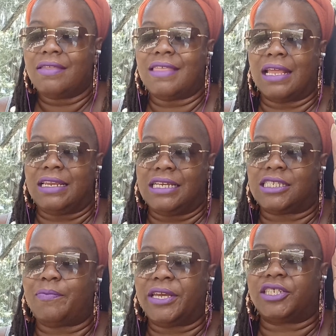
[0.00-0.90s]
that needs
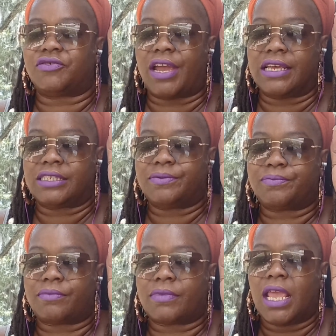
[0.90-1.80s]
to be addressed,
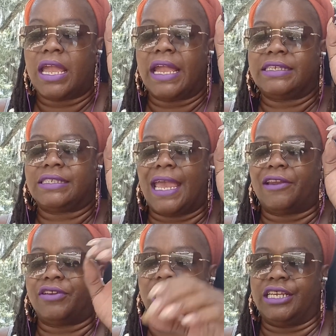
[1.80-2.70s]
and
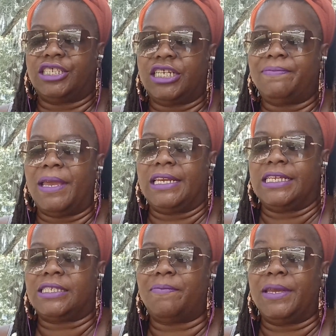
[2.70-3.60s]
scattered energy may
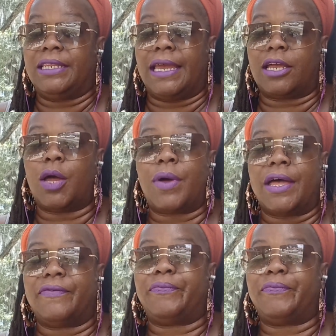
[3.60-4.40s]
need to be let go of.